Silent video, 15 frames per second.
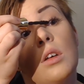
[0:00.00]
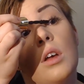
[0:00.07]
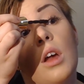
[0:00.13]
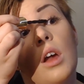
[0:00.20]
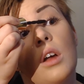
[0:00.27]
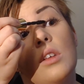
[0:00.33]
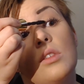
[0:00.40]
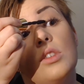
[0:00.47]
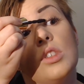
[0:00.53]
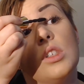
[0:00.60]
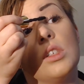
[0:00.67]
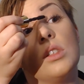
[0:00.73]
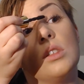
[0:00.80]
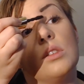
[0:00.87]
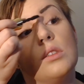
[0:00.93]

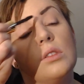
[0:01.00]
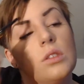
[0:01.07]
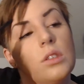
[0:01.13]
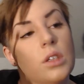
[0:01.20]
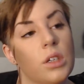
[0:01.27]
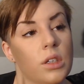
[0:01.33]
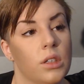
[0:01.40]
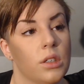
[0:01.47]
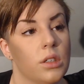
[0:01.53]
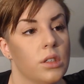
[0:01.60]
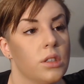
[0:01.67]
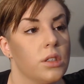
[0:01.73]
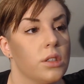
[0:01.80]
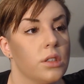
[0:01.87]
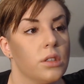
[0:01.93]
allergies,
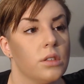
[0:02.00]
and